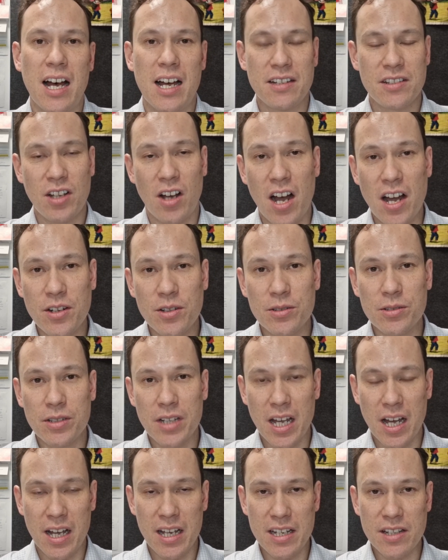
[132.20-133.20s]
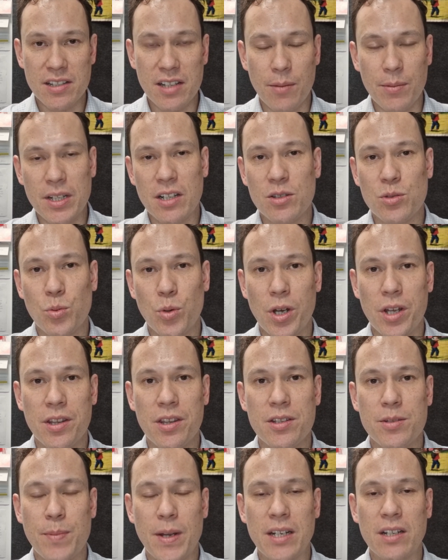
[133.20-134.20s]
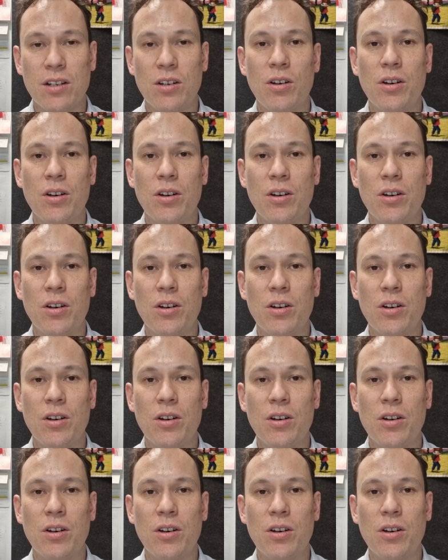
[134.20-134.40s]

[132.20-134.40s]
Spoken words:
Title is something that's worth spending a